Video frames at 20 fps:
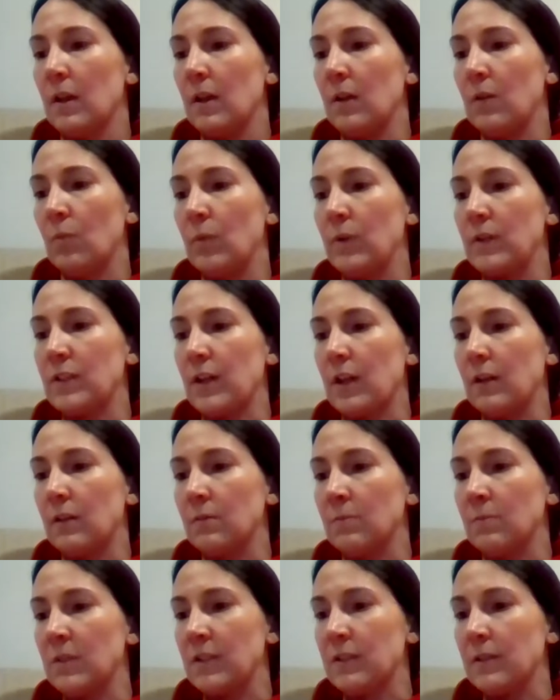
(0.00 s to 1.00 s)
In which
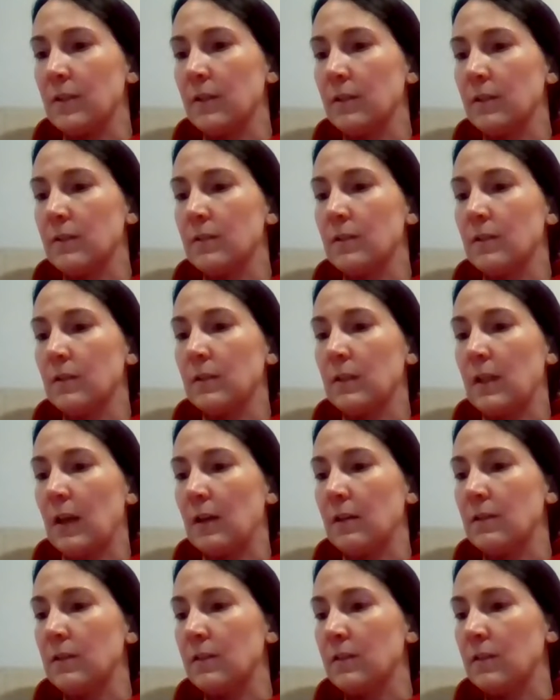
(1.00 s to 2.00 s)
kingdom is this? And
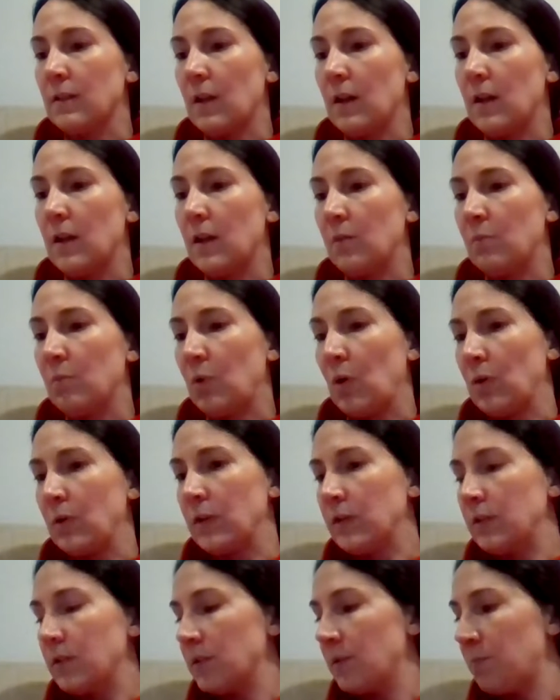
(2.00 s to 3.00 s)
that is a
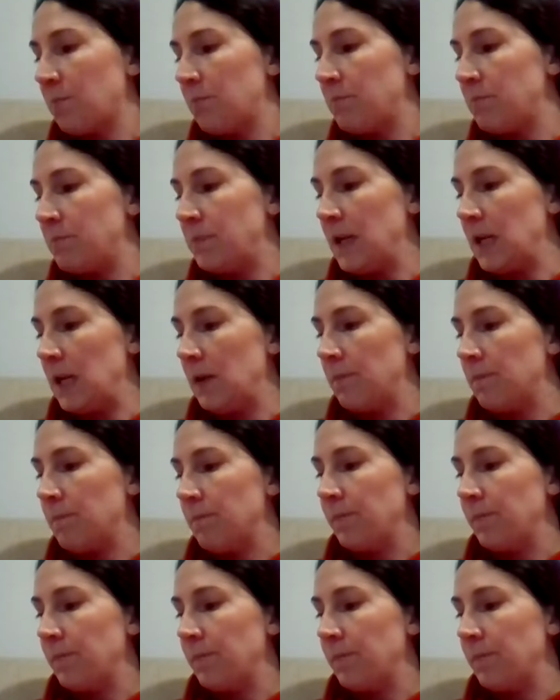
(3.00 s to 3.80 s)
protist, B.